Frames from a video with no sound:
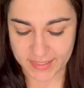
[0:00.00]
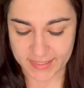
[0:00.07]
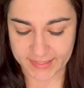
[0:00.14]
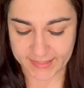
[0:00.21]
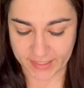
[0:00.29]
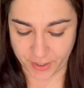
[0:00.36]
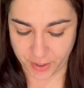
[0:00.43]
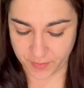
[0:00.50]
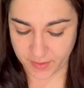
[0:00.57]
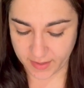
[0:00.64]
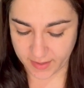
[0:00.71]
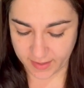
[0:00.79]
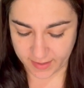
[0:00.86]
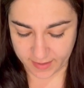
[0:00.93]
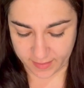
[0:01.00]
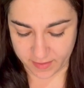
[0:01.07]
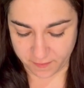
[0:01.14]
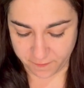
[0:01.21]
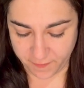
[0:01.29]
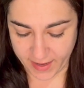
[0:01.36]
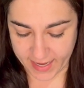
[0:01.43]
So
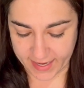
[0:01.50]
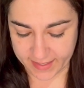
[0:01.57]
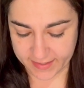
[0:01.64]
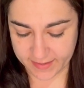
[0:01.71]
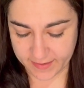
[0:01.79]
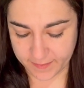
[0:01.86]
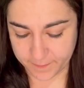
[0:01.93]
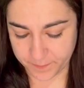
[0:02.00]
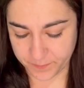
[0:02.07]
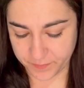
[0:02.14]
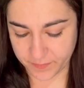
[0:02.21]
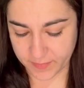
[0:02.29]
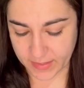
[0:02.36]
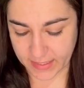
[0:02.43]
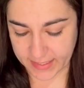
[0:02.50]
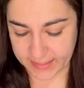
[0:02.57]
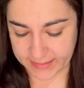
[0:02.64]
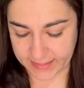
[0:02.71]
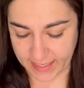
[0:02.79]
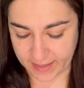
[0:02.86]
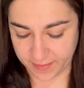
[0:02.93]
the van
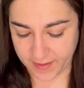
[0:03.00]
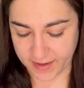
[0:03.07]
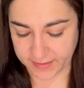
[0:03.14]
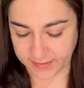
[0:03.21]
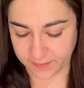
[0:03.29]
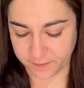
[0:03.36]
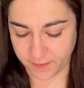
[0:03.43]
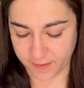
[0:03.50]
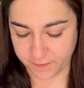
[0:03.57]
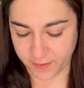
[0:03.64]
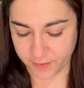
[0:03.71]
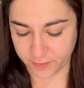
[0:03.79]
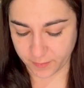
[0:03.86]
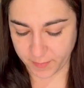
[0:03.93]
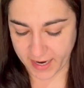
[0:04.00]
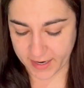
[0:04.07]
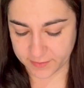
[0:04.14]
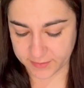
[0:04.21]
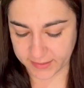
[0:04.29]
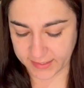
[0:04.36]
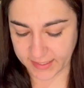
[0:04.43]
is
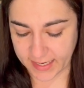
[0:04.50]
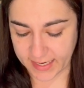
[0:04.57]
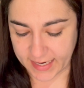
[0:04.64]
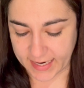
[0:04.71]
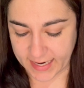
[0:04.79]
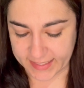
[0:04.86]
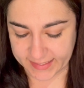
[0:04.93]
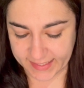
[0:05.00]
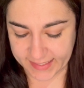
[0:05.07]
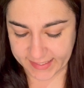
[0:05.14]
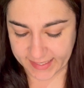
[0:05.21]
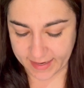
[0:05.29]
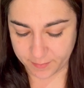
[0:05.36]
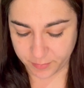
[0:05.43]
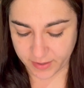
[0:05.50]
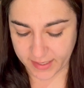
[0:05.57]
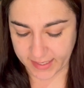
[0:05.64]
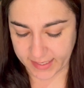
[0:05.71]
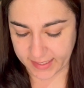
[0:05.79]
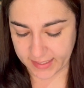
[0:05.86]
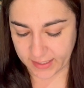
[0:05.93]
£8,500, and
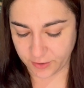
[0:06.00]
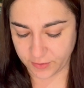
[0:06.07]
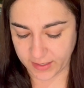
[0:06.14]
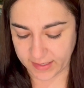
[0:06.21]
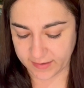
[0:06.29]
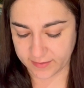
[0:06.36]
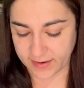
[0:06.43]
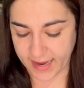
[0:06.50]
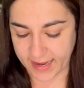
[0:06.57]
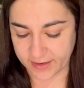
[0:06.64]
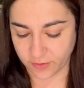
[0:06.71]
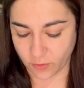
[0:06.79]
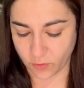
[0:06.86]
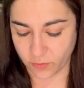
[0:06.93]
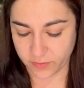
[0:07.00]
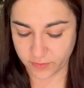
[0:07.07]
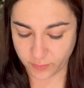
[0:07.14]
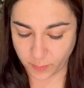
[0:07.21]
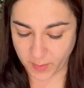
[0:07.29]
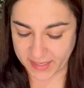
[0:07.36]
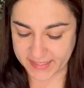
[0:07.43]
separately you need to add on
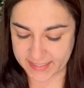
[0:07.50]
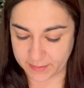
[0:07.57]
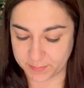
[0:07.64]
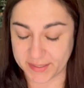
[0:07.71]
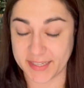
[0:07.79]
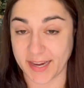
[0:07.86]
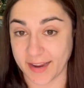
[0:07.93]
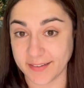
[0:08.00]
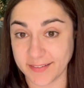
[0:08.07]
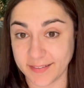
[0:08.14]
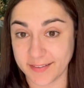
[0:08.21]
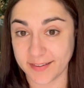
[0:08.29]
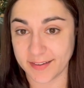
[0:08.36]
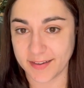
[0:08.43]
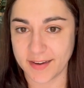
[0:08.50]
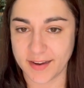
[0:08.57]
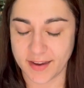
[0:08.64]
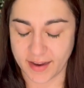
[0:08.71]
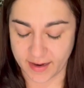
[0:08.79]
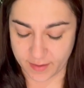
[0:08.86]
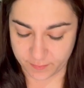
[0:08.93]
20%
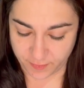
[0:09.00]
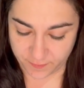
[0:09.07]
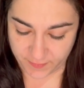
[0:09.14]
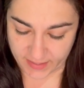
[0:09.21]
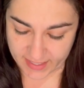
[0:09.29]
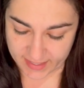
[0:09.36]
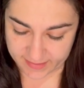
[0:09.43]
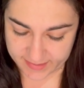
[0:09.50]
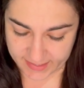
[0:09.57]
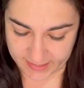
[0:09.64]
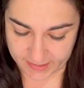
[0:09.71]
for VAT.